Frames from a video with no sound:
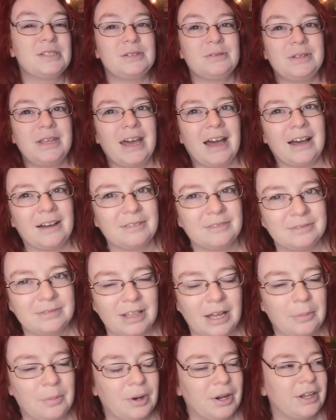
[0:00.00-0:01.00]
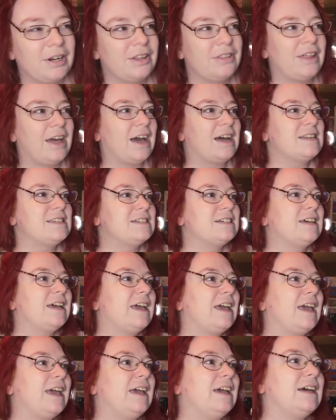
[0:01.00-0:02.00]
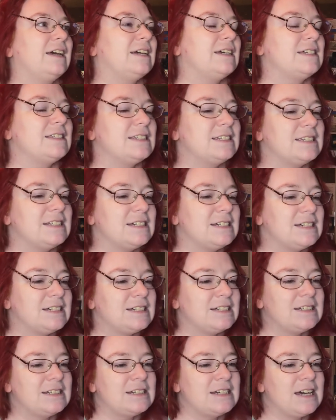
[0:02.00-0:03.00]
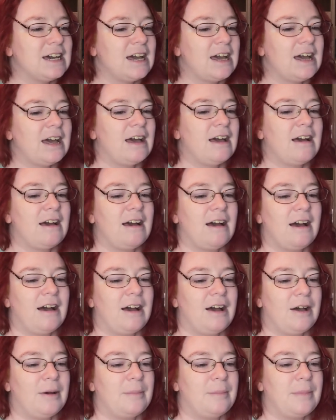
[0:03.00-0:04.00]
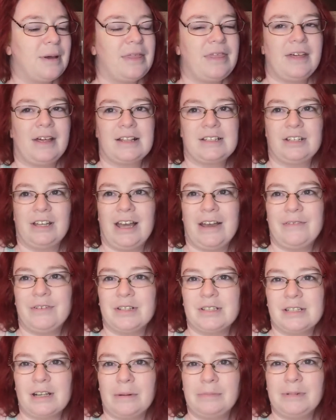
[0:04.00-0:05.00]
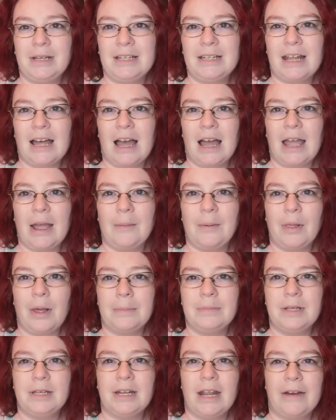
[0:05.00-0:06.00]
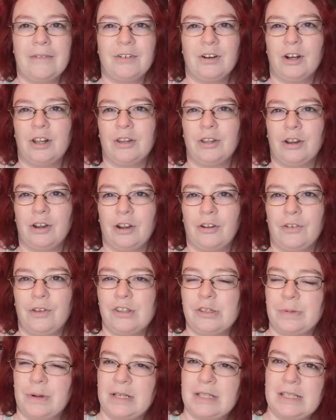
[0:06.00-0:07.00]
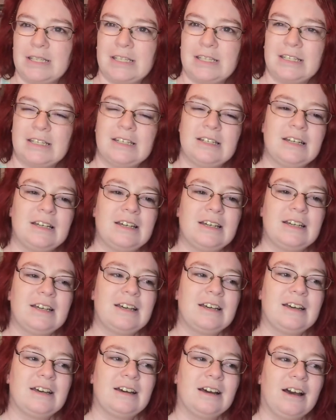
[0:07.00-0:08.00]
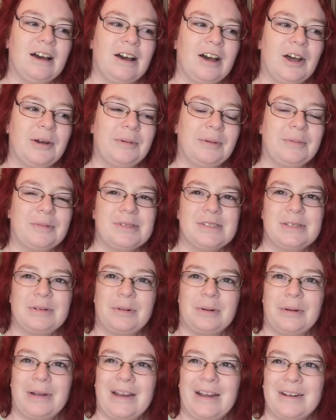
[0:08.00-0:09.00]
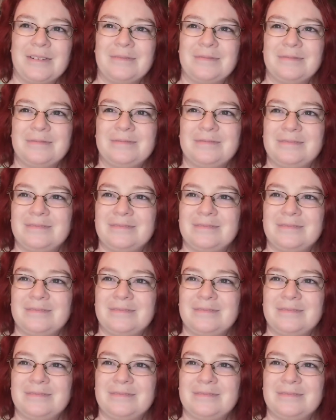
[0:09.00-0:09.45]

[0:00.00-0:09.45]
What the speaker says: So yeah, I'm working on that, and I think that's all I have for this little update. I will update after another few sprints, and we'll see where we are.